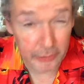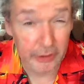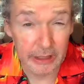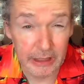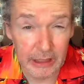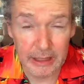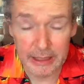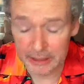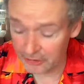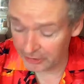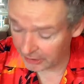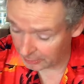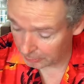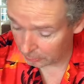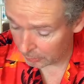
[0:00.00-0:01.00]
was the lead
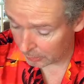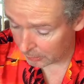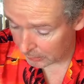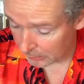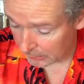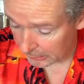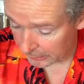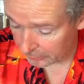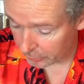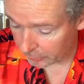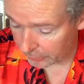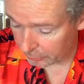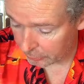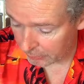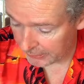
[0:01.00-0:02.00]
single. It's got
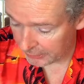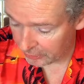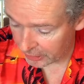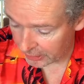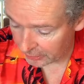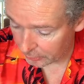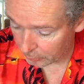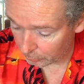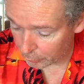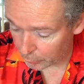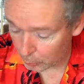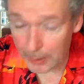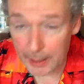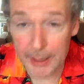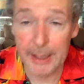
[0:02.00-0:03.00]
this really gentle
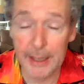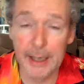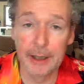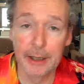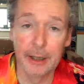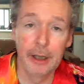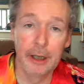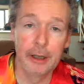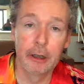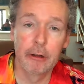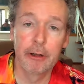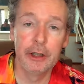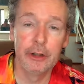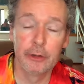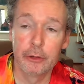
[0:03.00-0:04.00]
sway and a
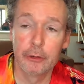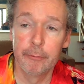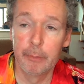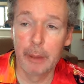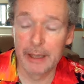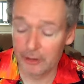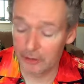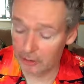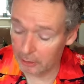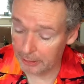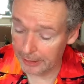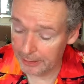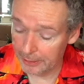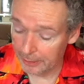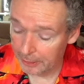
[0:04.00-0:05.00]
great sort of bass
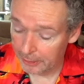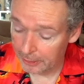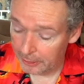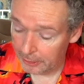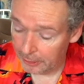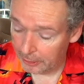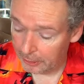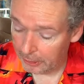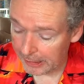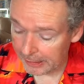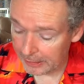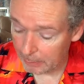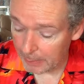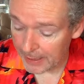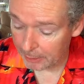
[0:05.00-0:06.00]
line
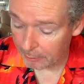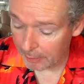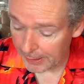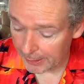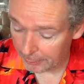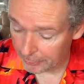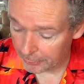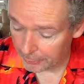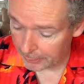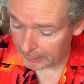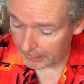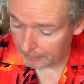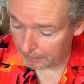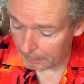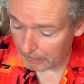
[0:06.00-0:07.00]
in the background,
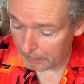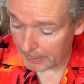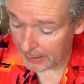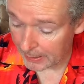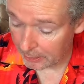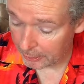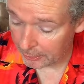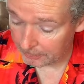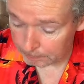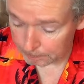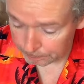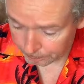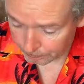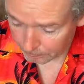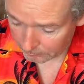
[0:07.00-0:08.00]
a ballad.
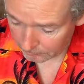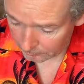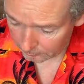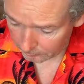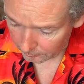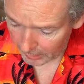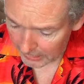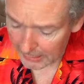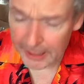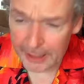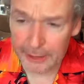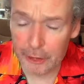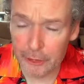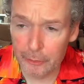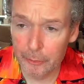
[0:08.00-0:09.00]

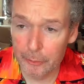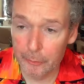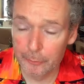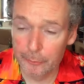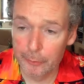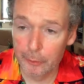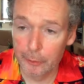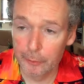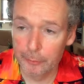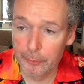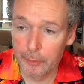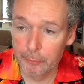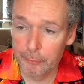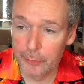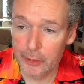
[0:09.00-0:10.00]
And for
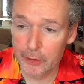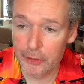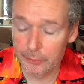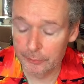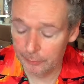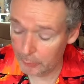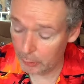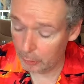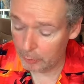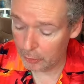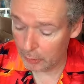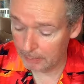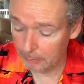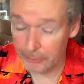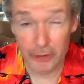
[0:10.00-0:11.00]
the first of two
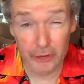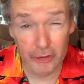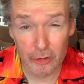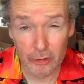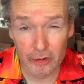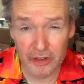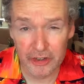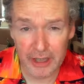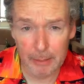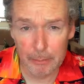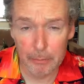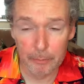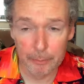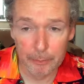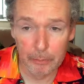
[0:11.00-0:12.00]
times, the song
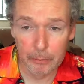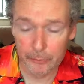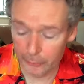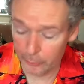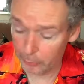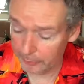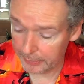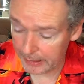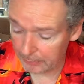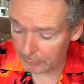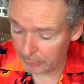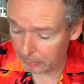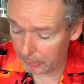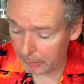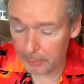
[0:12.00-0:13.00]
Step sort of came
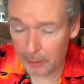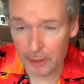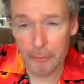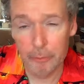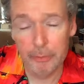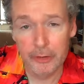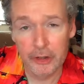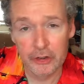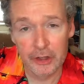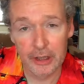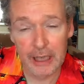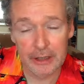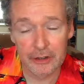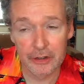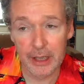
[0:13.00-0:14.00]
to my mind, with this
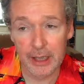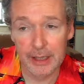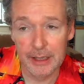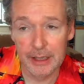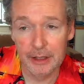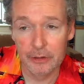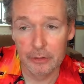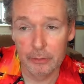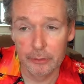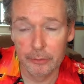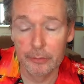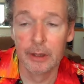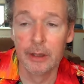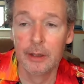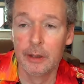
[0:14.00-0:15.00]
cascading sort of